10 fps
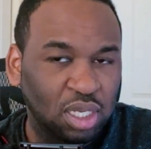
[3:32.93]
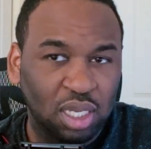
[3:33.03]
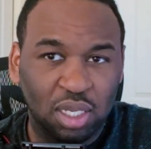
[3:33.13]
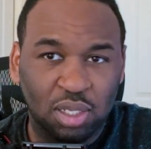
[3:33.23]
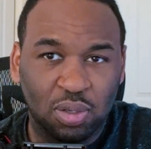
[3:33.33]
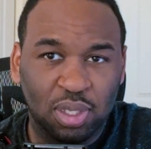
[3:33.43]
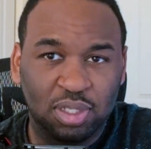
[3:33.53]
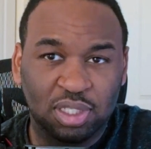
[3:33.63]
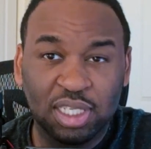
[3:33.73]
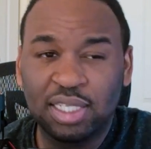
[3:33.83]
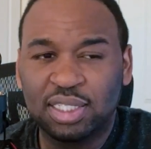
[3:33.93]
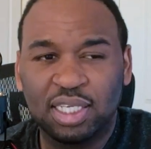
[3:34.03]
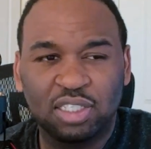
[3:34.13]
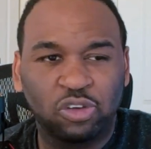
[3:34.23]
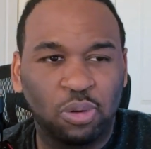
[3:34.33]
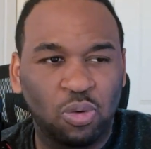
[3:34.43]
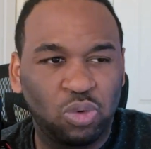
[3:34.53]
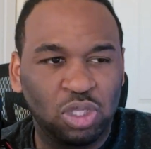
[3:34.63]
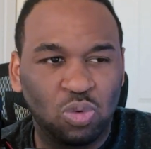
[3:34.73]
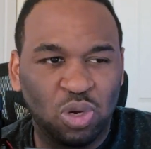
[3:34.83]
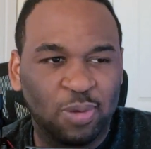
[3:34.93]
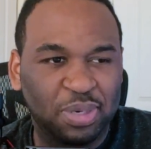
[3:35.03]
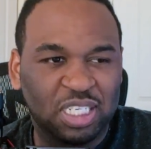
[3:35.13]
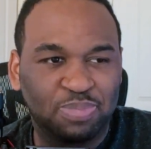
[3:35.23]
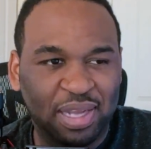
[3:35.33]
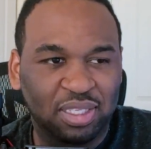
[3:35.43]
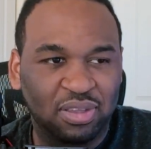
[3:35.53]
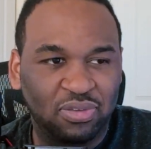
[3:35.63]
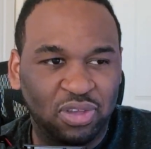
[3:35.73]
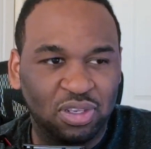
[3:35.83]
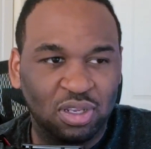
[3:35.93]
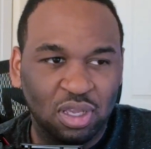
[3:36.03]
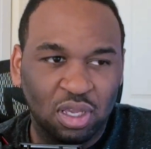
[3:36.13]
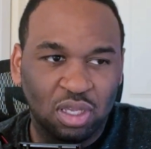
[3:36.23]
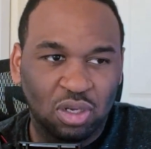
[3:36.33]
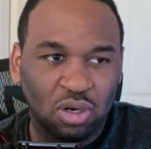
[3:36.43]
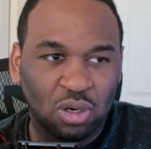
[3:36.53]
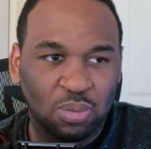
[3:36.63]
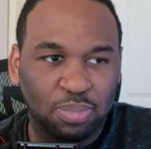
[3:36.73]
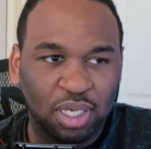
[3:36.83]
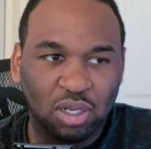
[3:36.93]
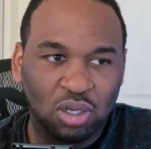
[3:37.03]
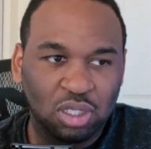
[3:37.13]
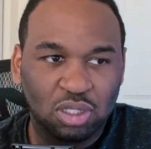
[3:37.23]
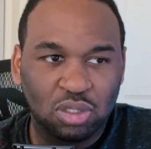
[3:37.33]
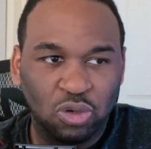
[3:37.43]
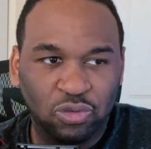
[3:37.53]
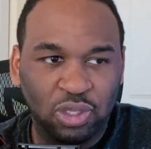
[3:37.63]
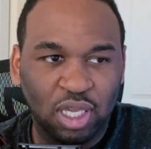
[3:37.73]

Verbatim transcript: you know, and seeing things from a really weird perspective, and you're playing all these goofy